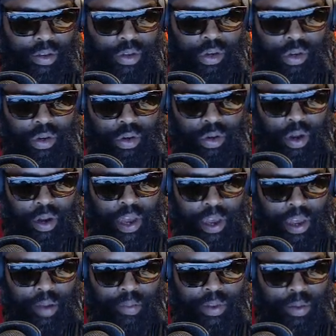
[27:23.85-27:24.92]
You know, all
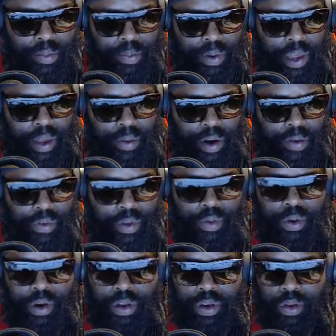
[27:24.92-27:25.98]
that comes into play, whatever you
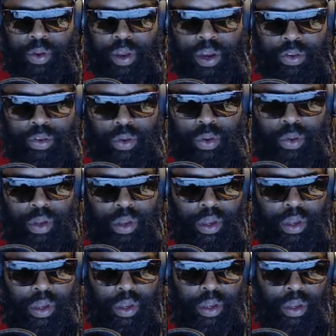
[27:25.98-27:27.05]
want to do there. So
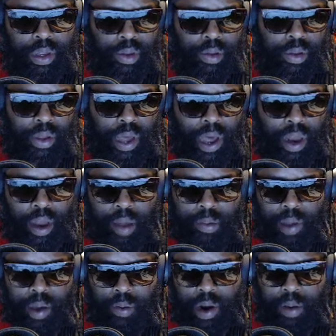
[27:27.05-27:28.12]
I'm
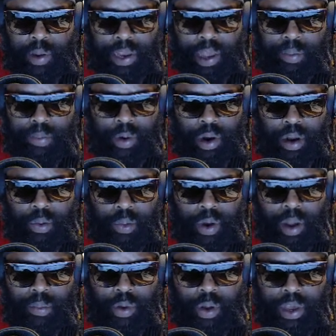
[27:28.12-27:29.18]
not worried about that part. What
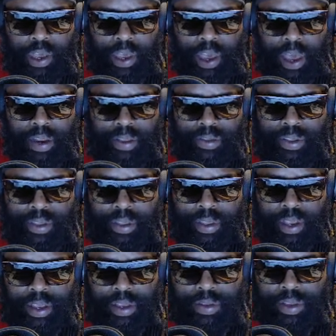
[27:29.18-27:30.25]
I'm looking at is
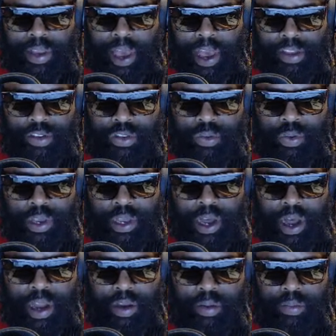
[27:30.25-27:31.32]
these last three
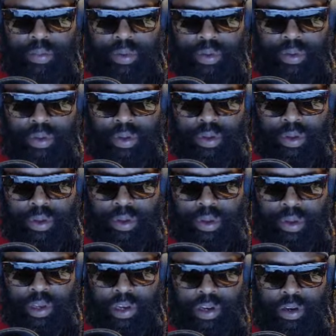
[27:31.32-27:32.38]
columns
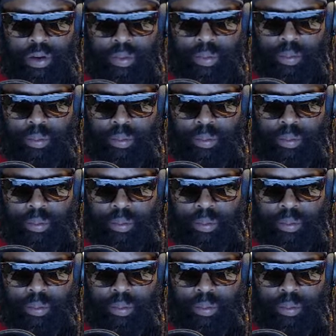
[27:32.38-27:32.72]
here.